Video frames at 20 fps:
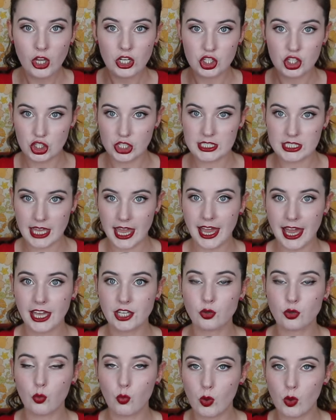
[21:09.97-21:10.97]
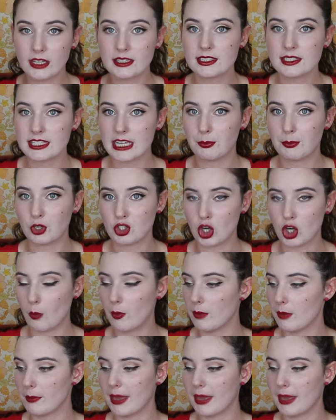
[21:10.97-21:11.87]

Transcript: just had one separate shopping